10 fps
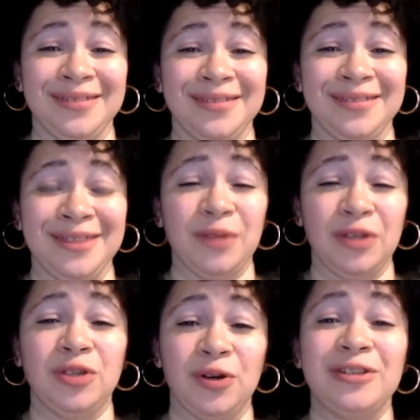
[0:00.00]
there are some
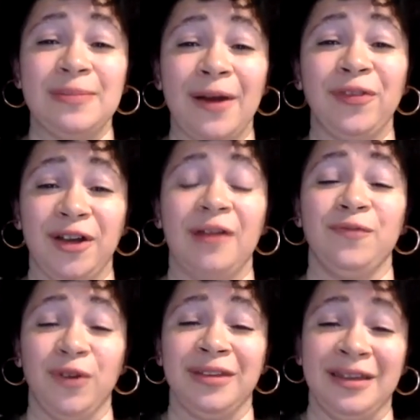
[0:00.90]
concerns about the
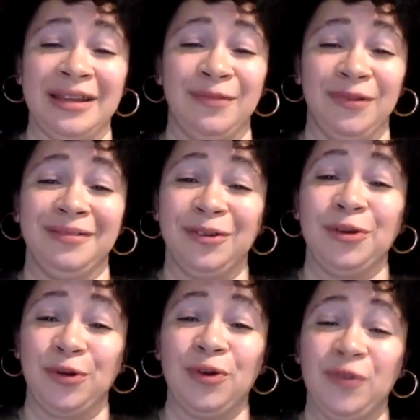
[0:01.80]
comfort that even
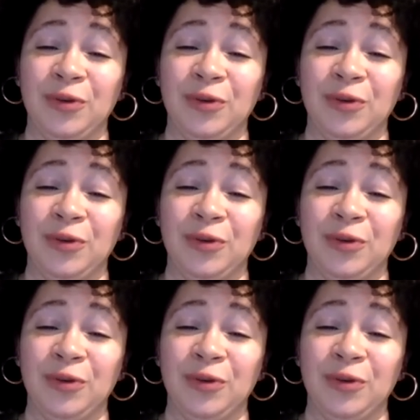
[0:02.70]
critical